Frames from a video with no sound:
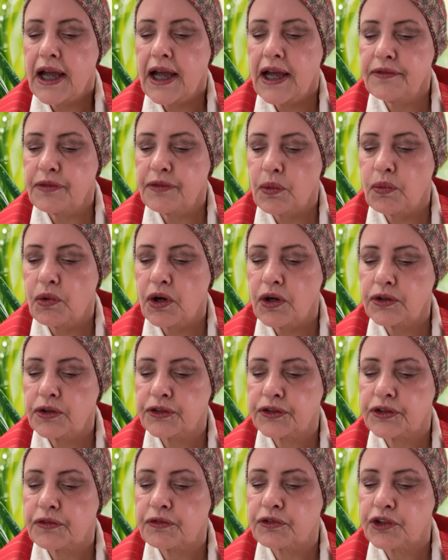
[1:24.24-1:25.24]
and the
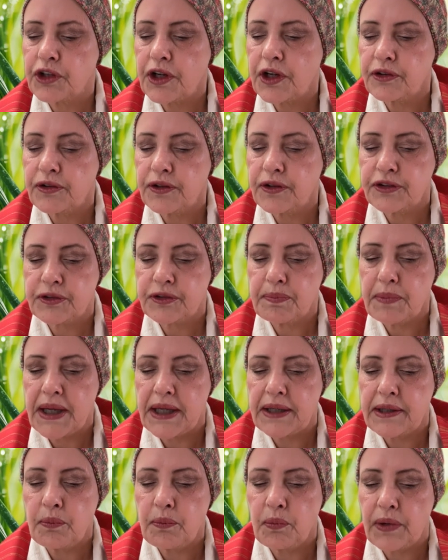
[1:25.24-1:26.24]
works of generous
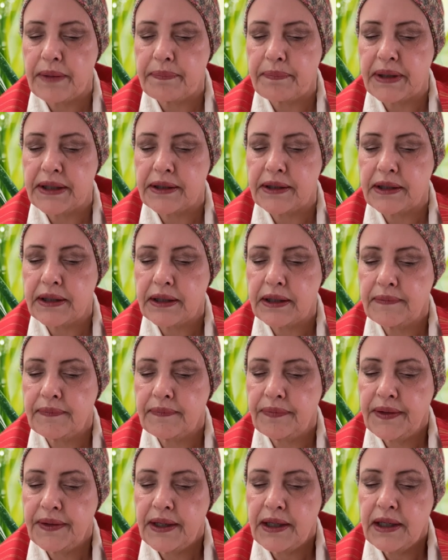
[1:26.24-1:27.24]
men and women.
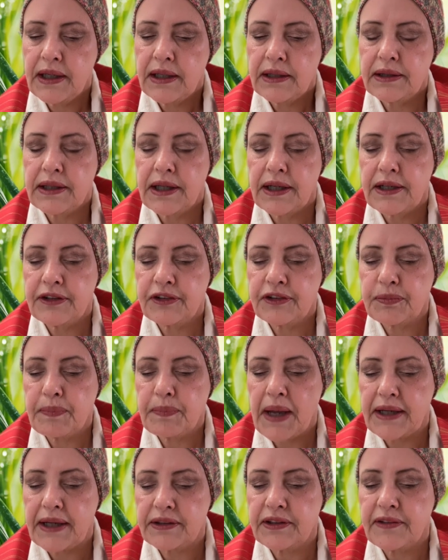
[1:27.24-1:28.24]
Let us
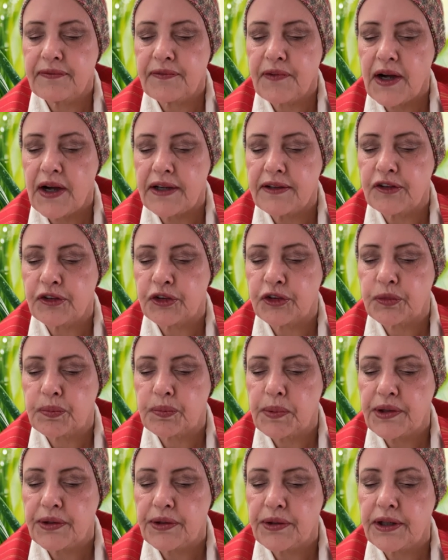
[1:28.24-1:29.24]
magnify the
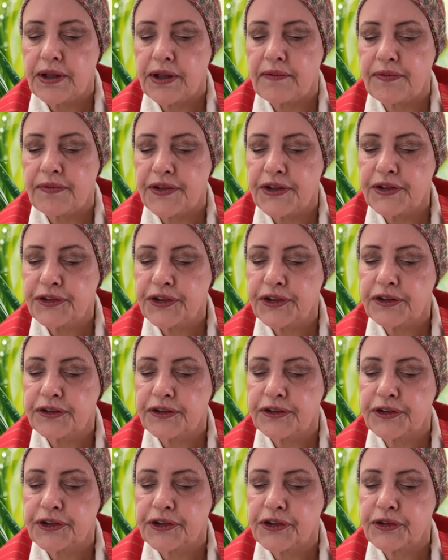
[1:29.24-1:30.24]
spirit of this
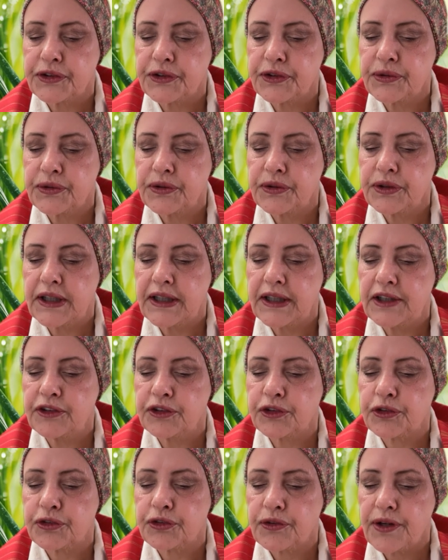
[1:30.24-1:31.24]
Institute in
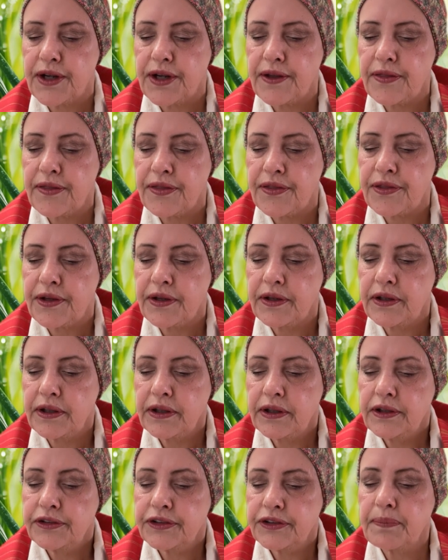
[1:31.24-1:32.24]
strength
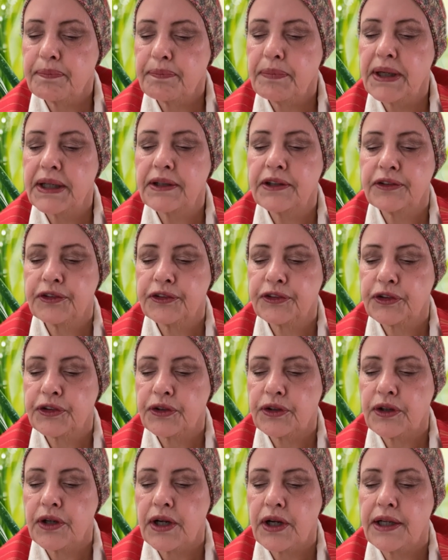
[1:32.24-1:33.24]
to
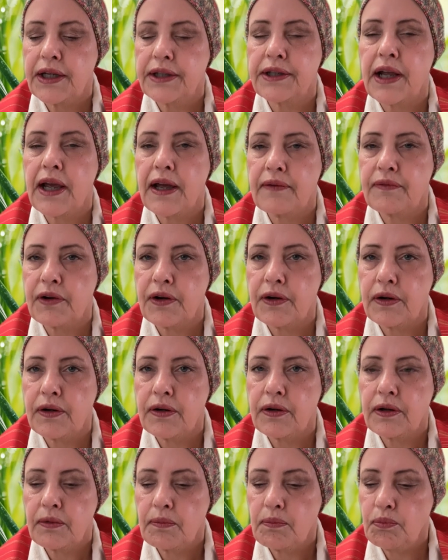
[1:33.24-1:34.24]
minister an
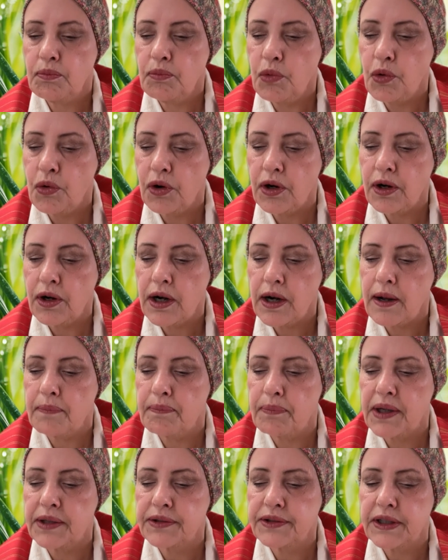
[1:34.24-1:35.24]
ever more
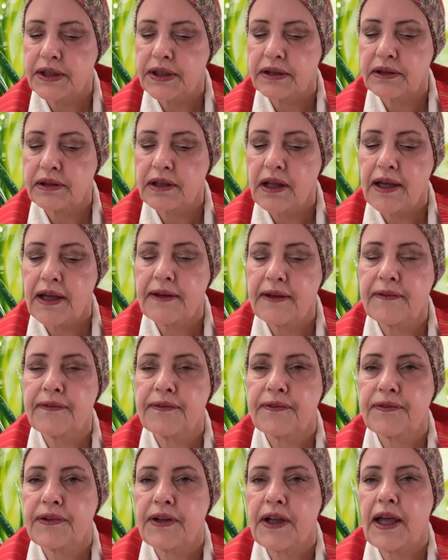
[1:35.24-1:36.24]
abundant life
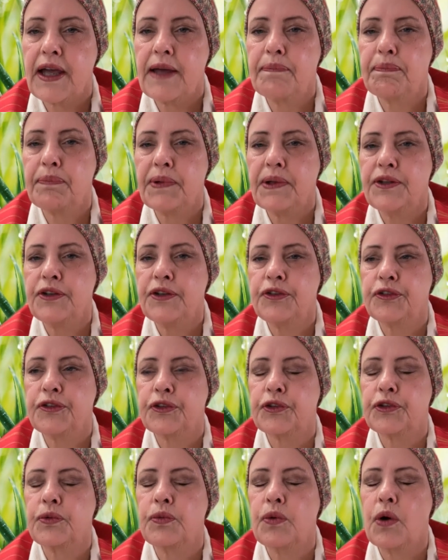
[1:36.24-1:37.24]
and peace
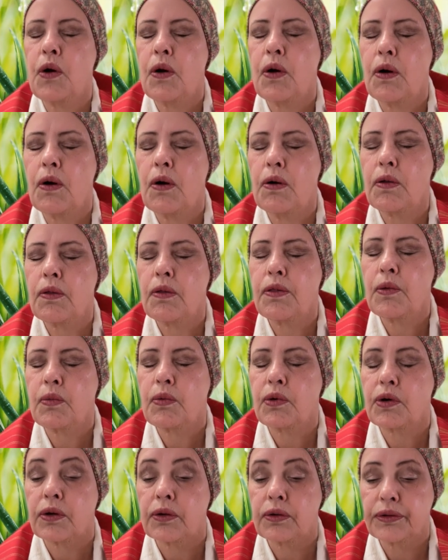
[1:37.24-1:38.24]
to all the
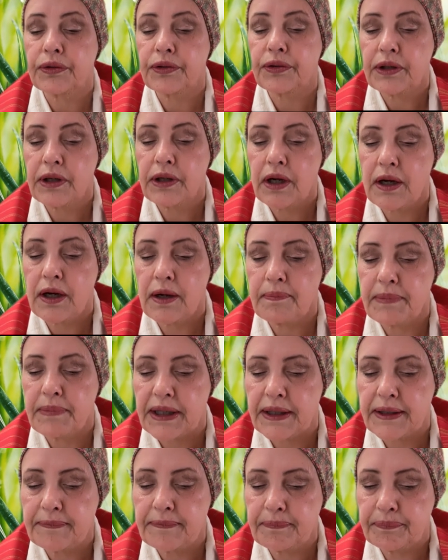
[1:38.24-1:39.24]
world.
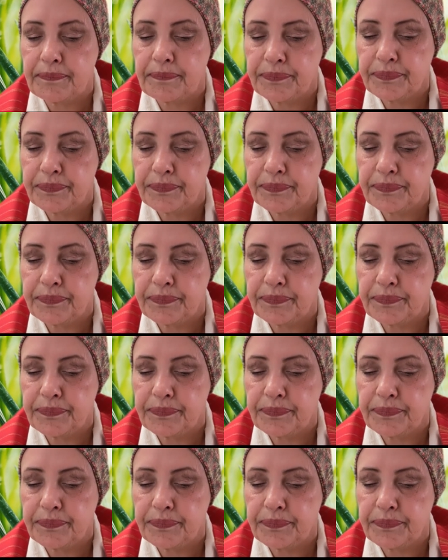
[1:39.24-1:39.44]
Amen.